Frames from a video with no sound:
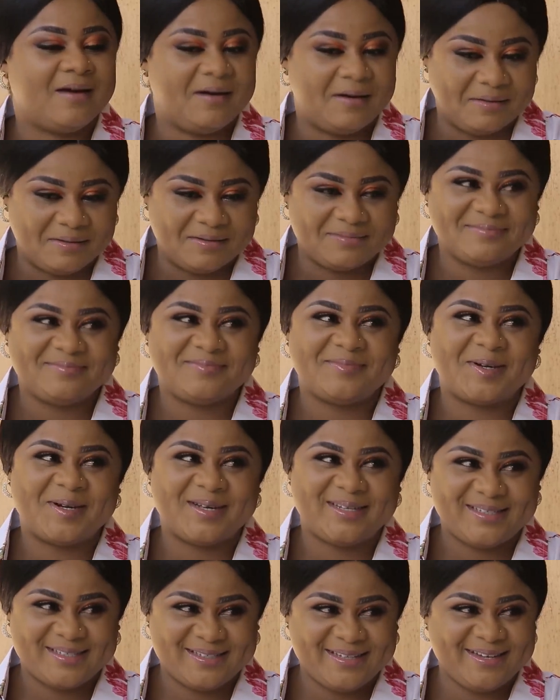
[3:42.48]
Oh,
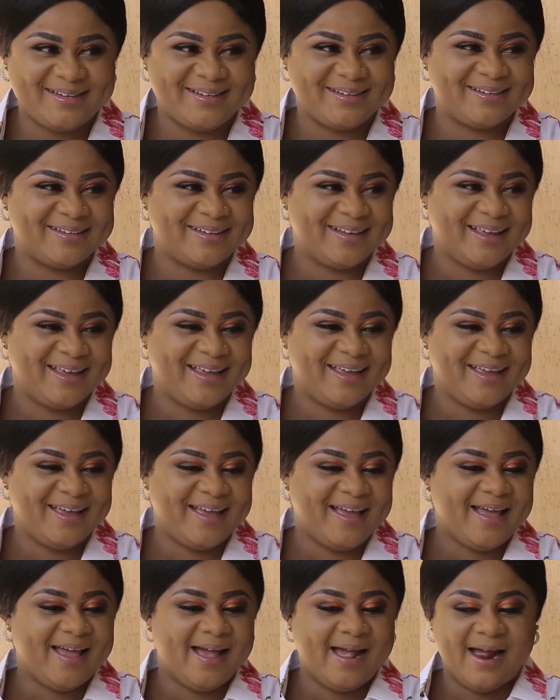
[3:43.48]
I see.
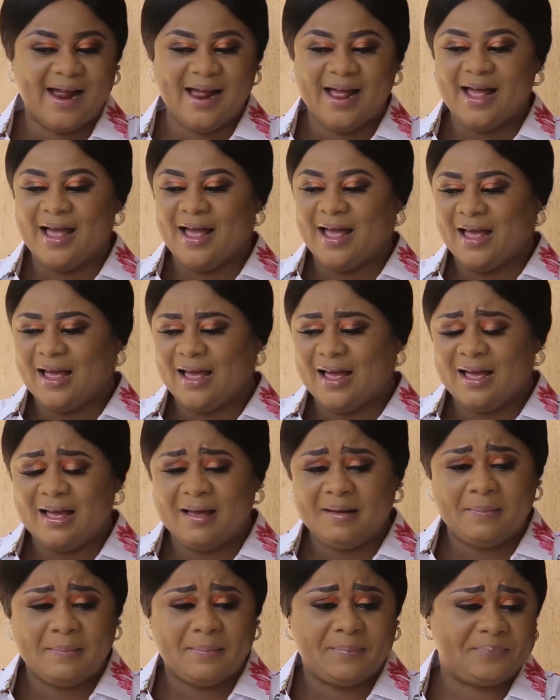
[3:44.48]

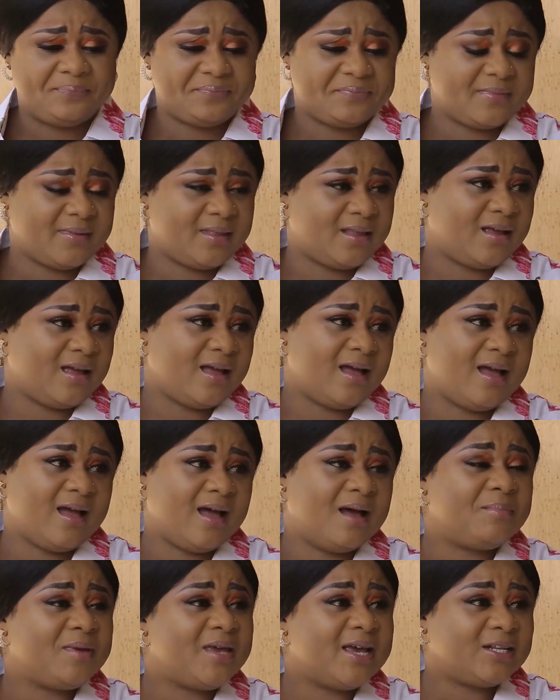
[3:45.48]
I'm